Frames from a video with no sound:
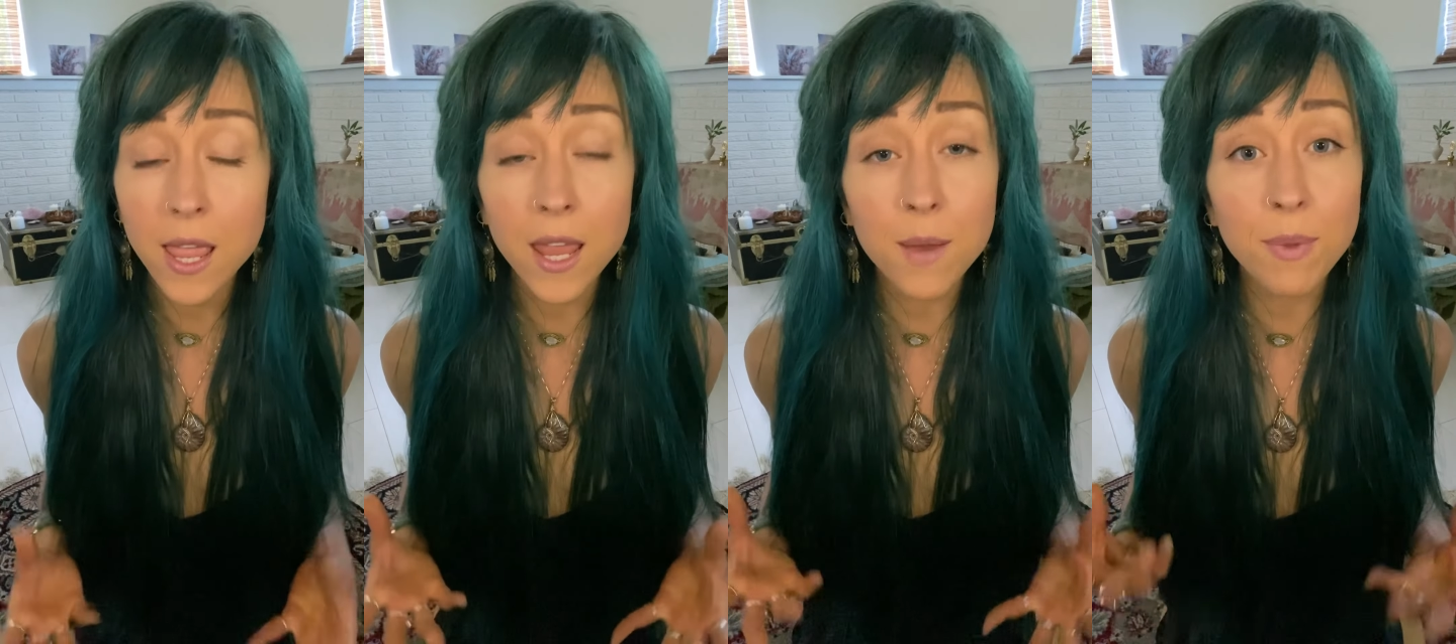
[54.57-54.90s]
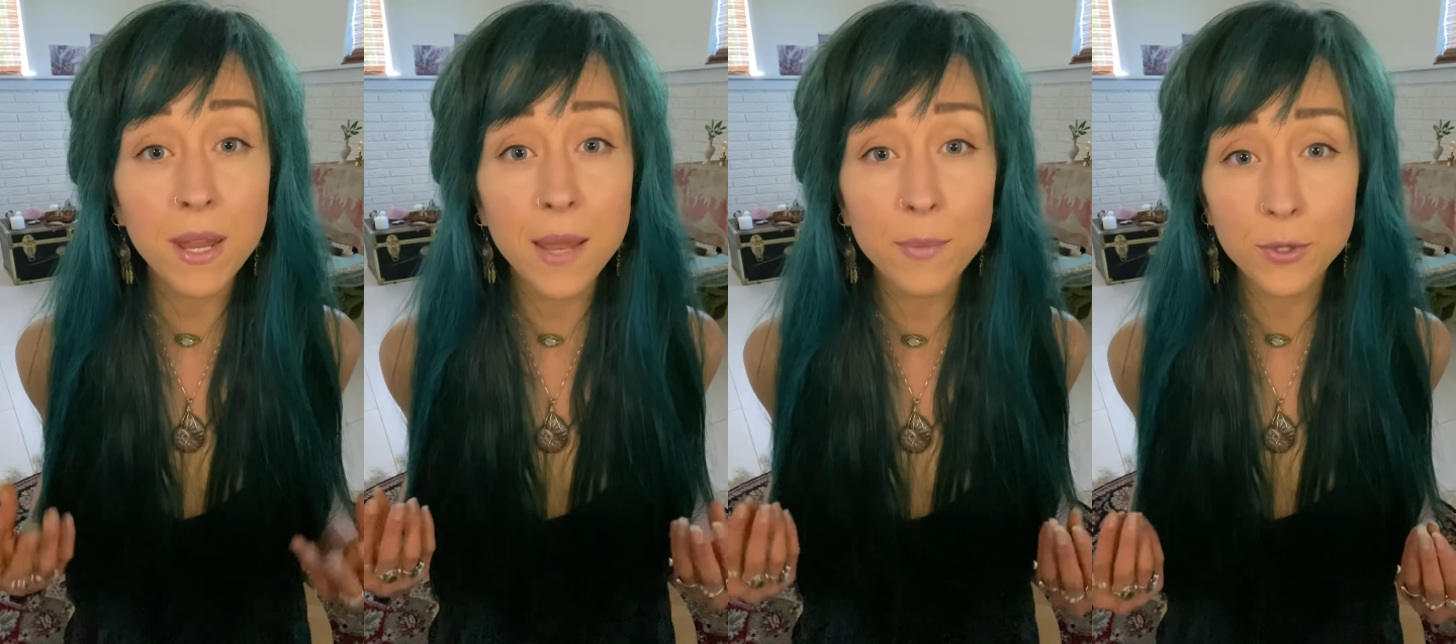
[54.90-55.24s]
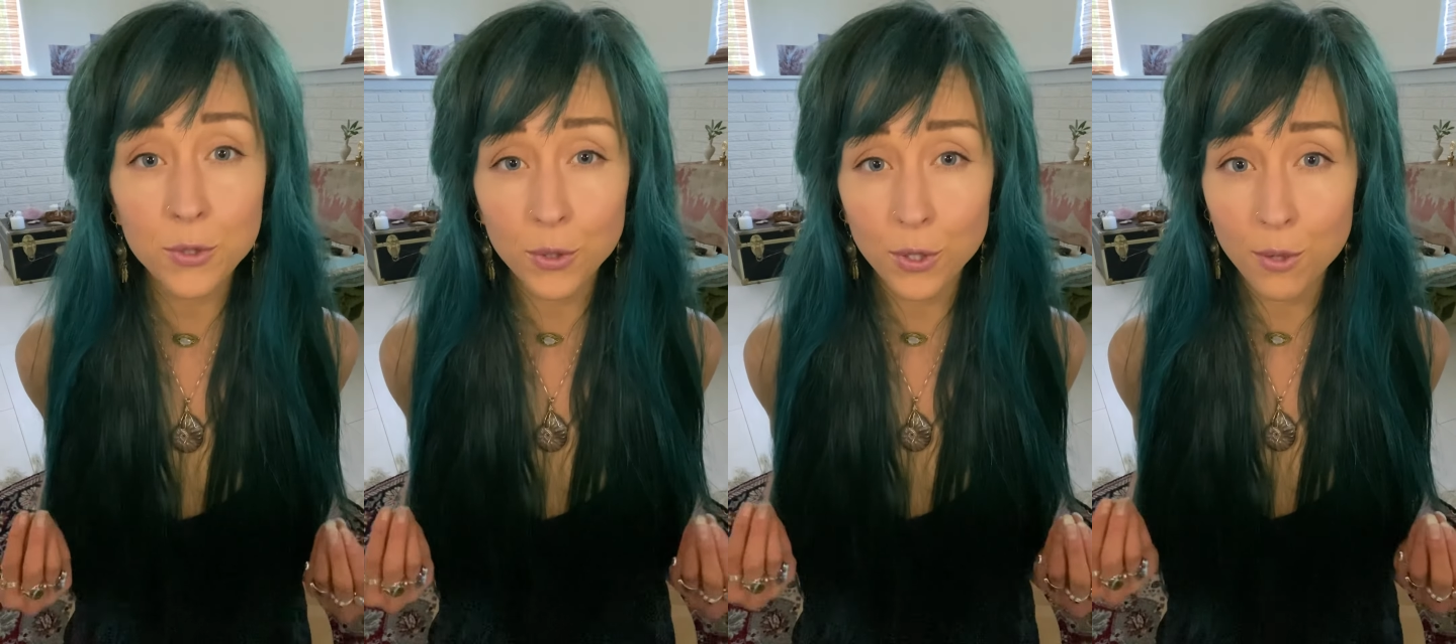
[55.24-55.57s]
and being able
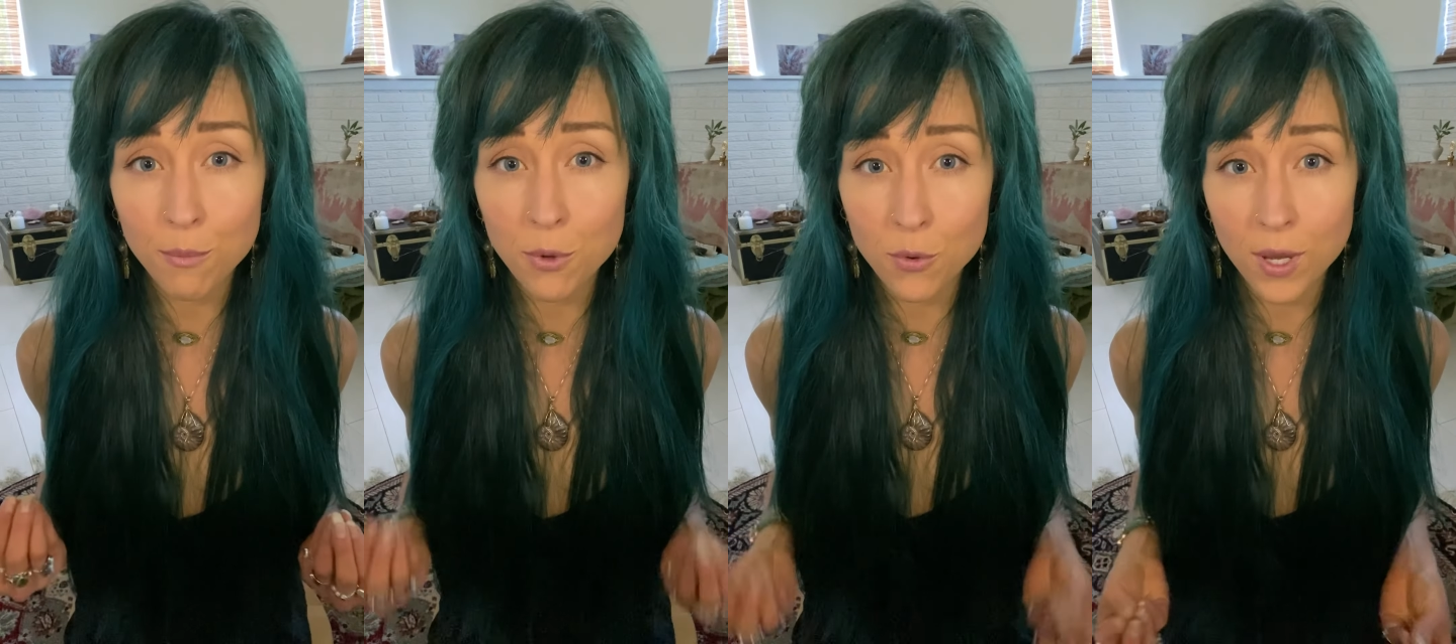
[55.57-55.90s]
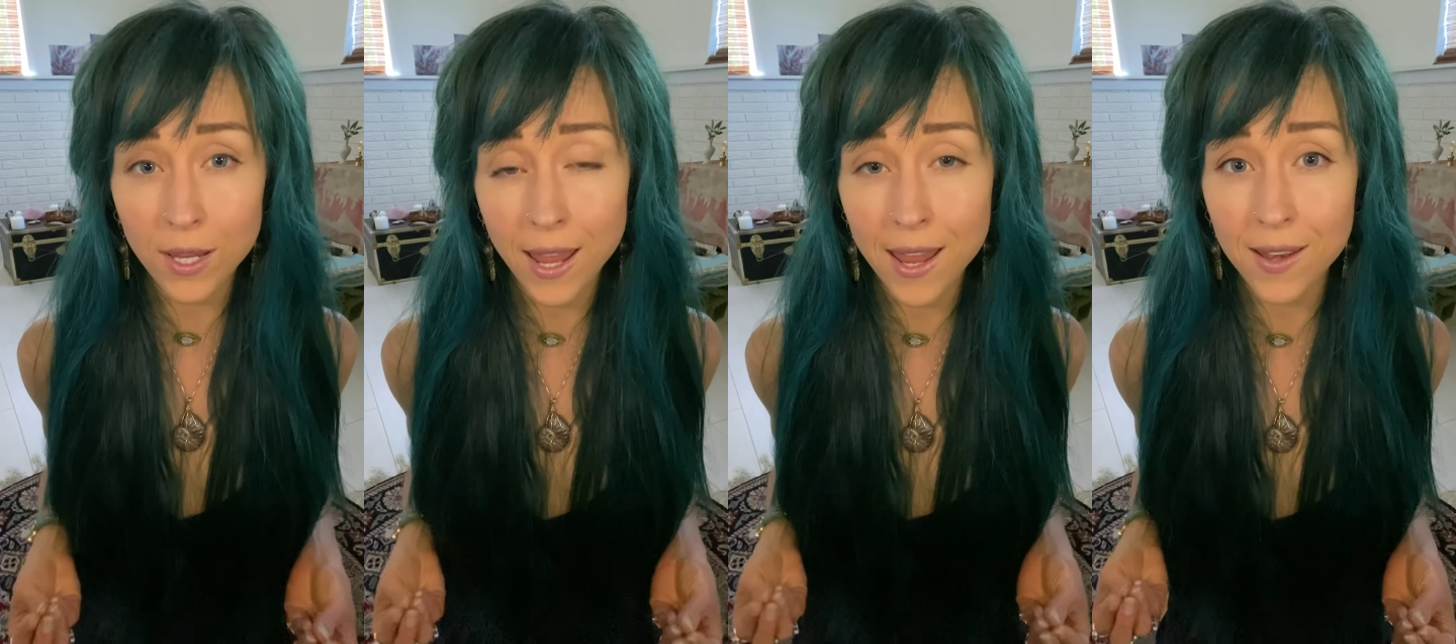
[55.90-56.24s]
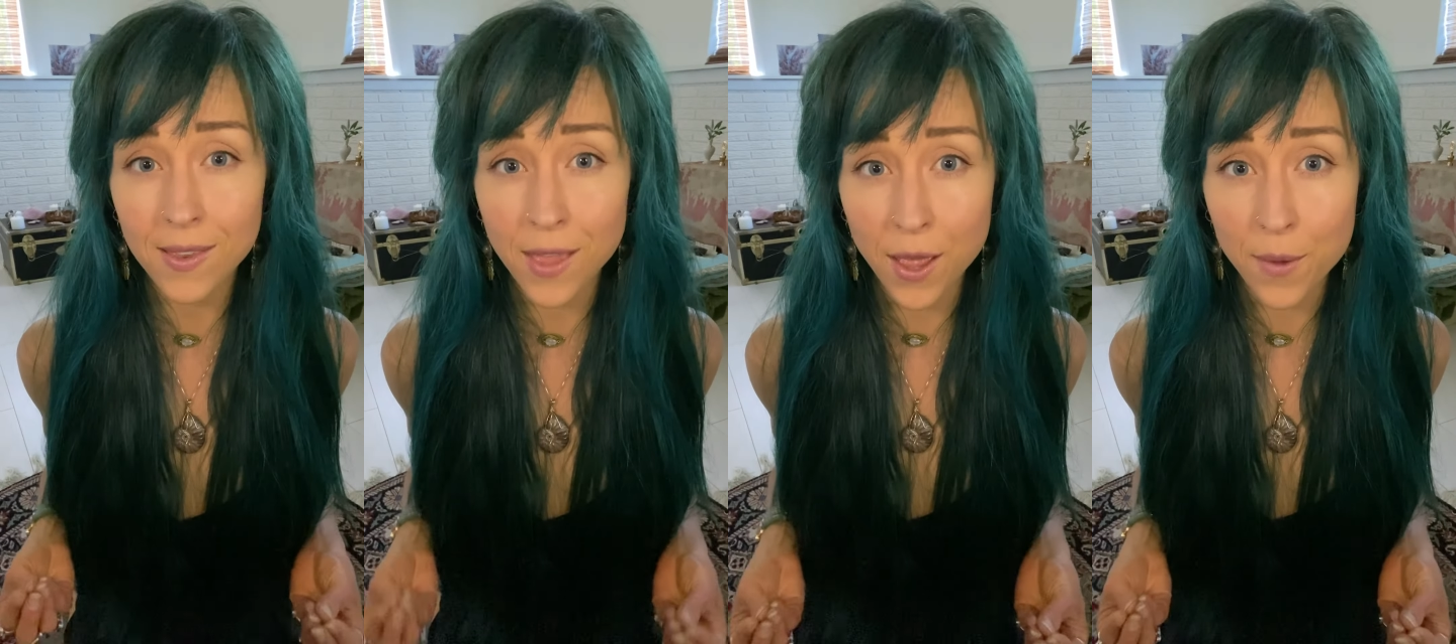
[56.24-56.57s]
to
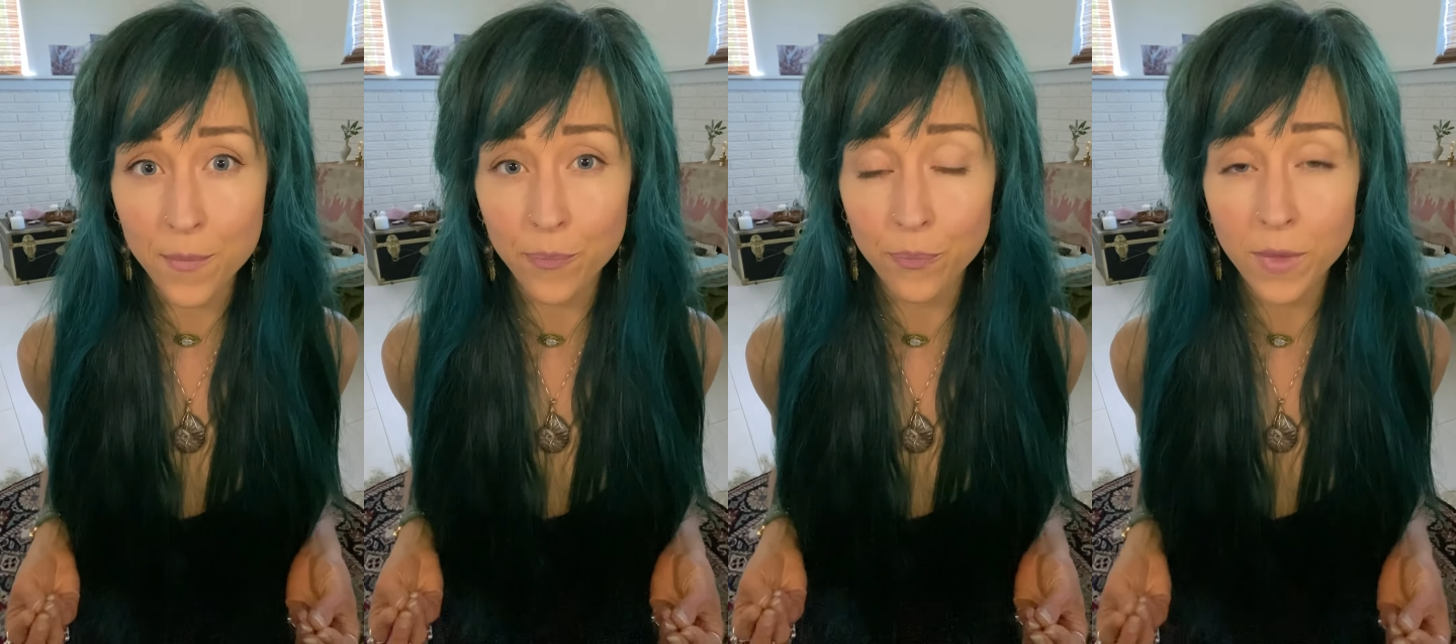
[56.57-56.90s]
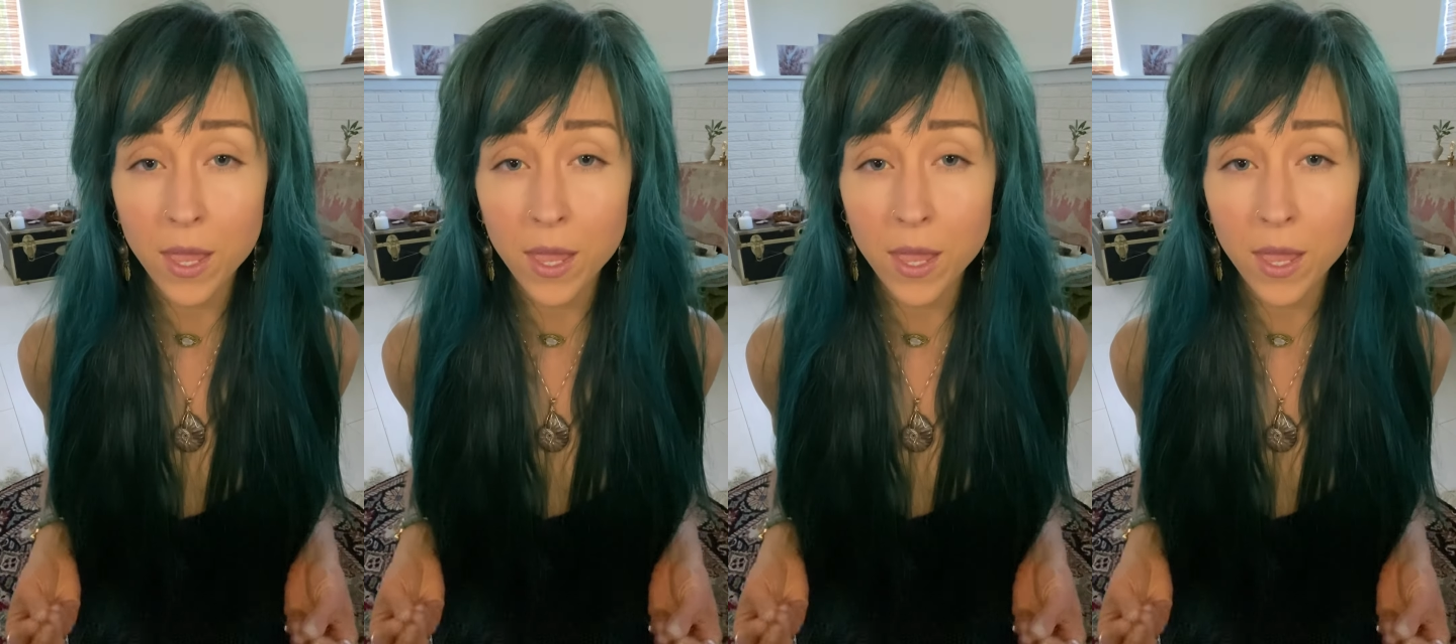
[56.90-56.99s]
communicate them.